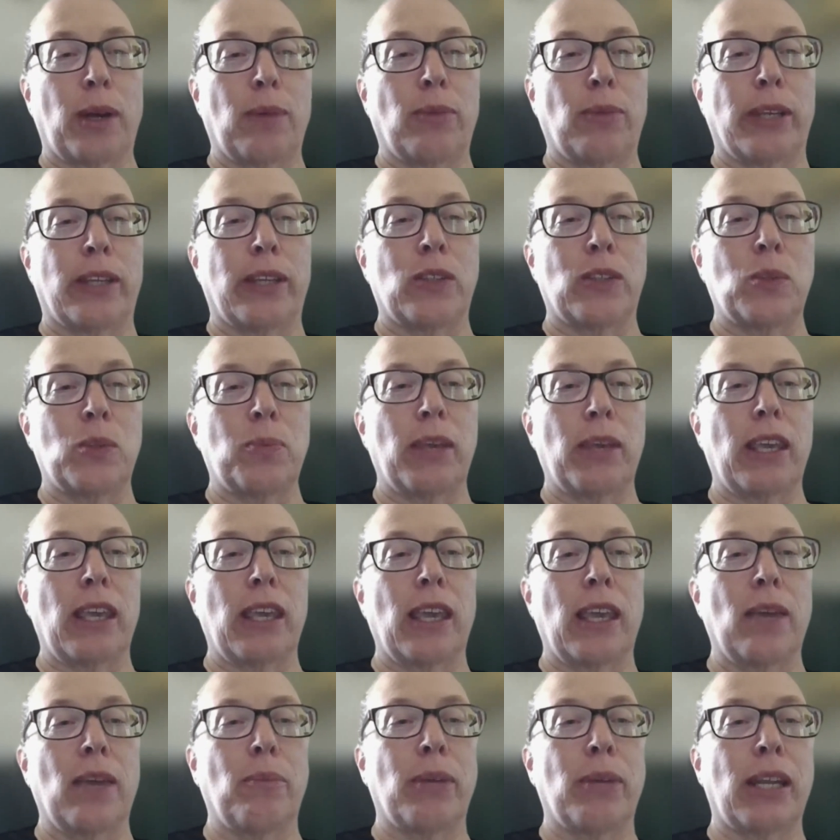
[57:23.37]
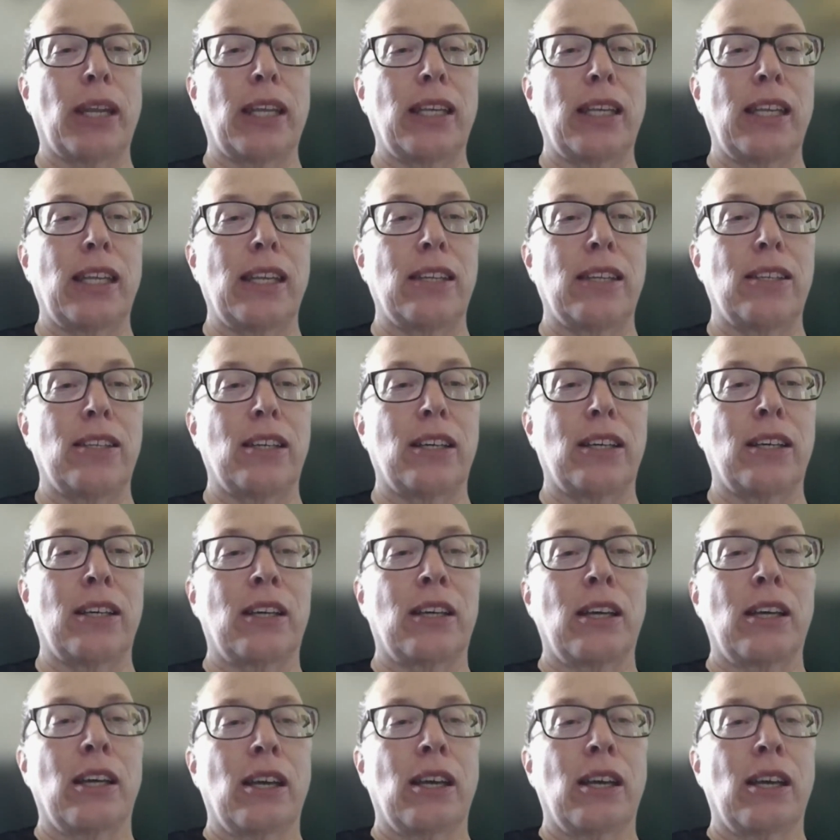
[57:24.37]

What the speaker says: public speaking, but I needed